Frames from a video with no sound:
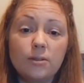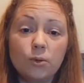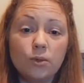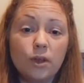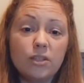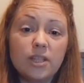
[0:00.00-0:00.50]
all
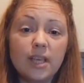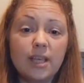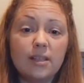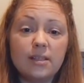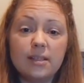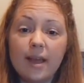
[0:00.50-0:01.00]
those
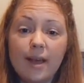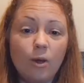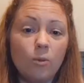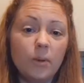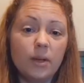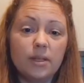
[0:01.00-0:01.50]
things that
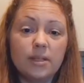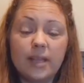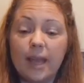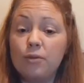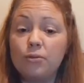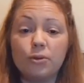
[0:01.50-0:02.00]
help us
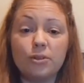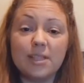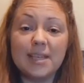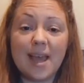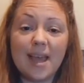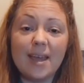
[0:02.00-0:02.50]
get through the
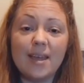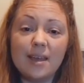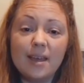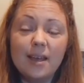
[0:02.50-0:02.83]
day.